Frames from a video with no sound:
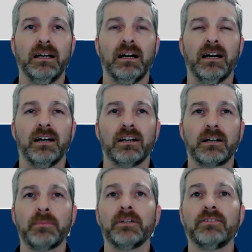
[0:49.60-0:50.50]
A
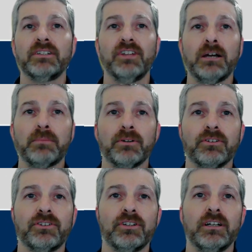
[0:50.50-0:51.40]
couple of
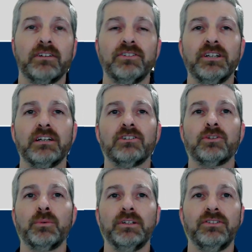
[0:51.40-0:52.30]
examples of standards that
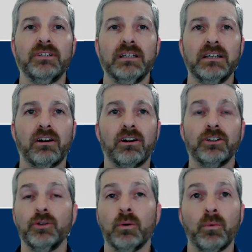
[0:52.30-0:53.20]
we see are
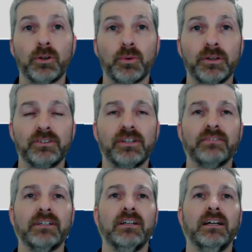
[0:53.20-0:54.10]
UL
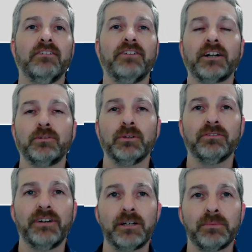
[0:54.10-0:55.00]
127, factory-built
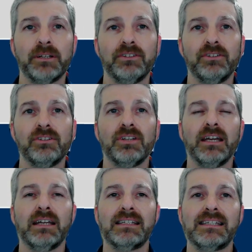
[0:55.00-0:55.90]
fireplaces,
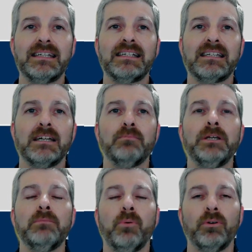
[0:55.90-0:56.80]
and CSA
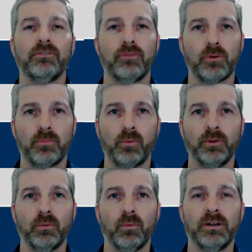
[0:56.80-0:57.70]

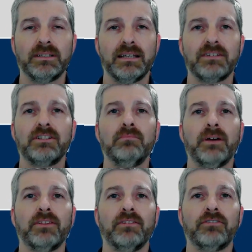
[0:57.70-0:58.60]
P.4.1 testing
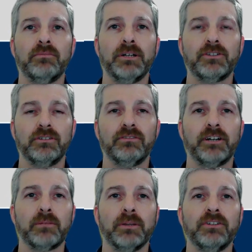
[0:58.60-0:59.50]
method for measuring
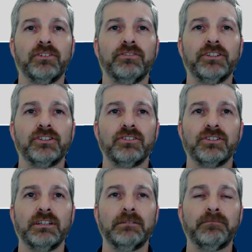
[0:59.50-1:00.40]
fireplace
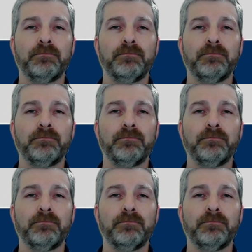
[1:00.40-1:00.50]
efficiency.